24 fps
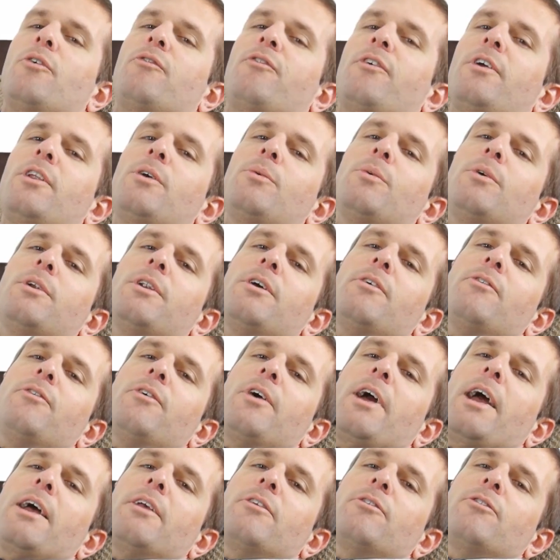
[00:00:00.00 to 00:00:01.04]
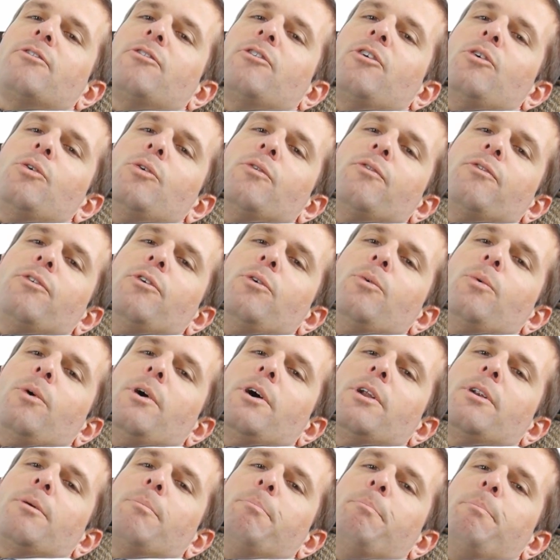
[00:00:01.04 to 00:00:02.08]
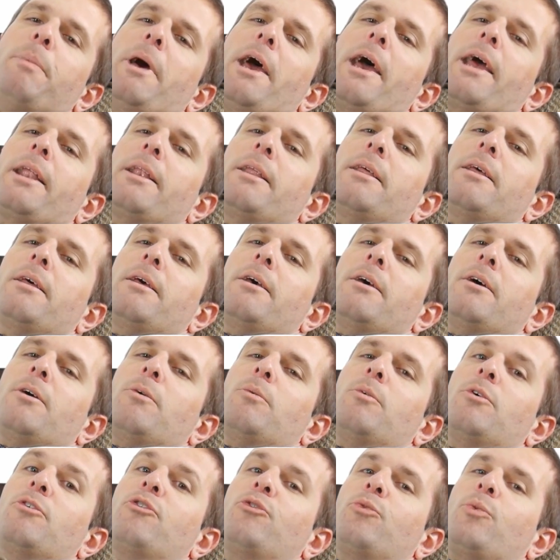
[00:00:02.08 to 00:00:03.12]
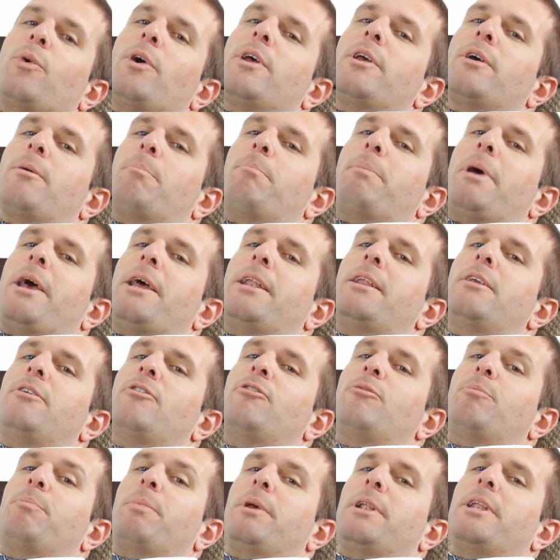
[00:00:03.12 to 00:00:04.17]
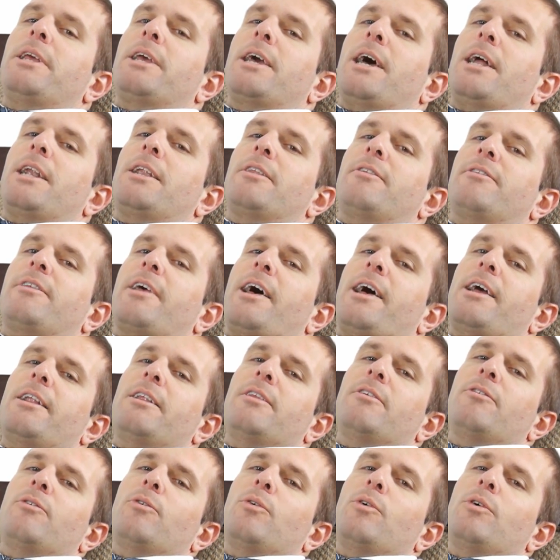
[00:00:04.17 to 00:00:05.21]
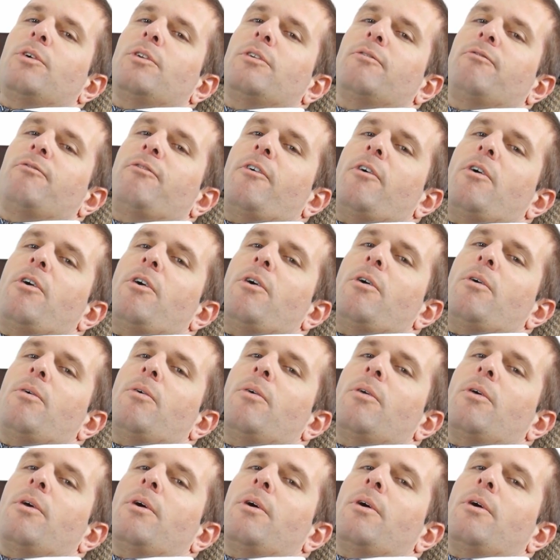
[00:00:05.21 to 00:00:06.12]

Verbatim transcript: if anyone ever asks you if you want to bet which way a penny spinning on its side is going to fall,